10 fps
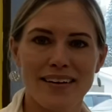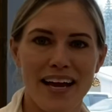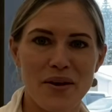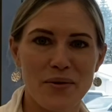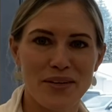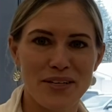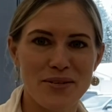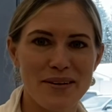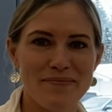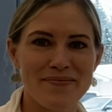I know you can do
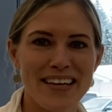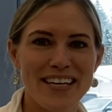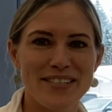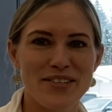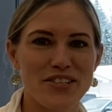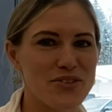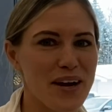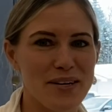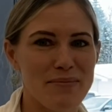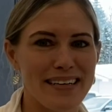it. So just try
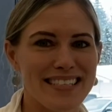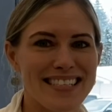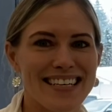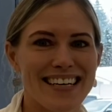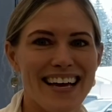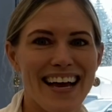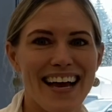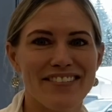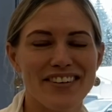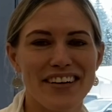your best.
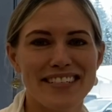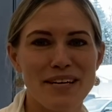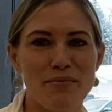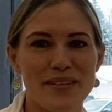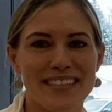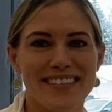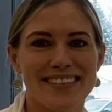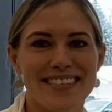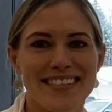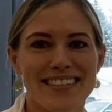Have a great day, boys and girls.